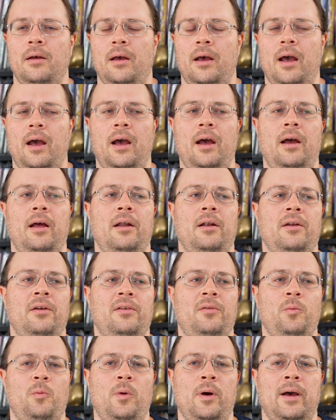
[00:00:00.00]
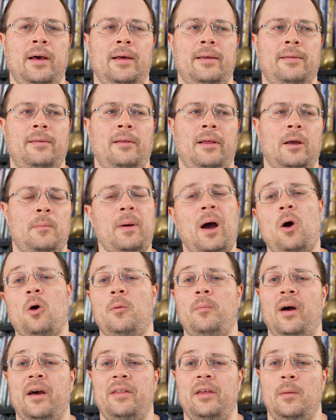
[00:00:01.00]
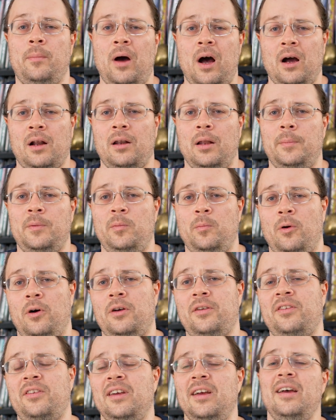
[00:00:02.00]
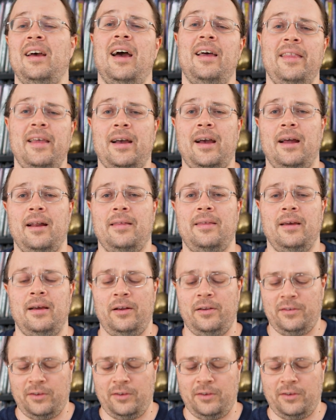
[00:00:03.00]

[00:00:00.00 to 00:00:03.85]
and with like Powered by the Apocalypse books and that kind of thing.